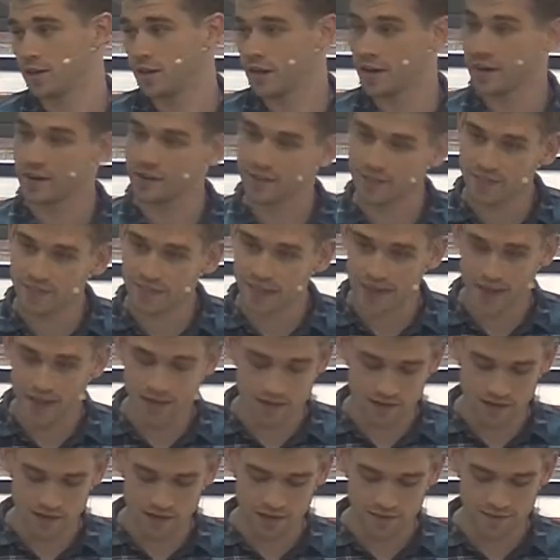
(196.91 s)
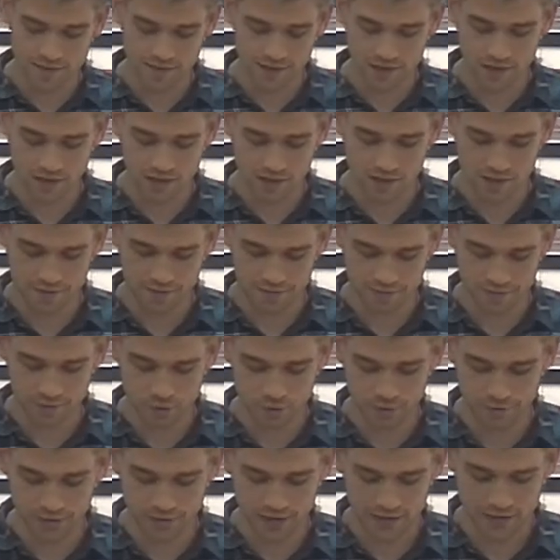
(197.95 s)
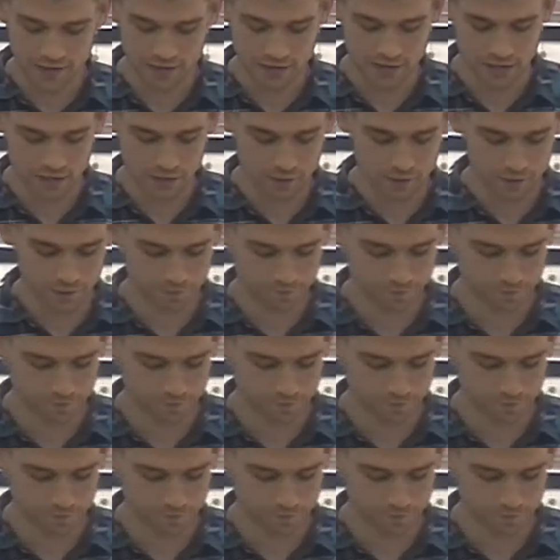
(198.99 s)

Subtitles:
and then living a life that reflects that.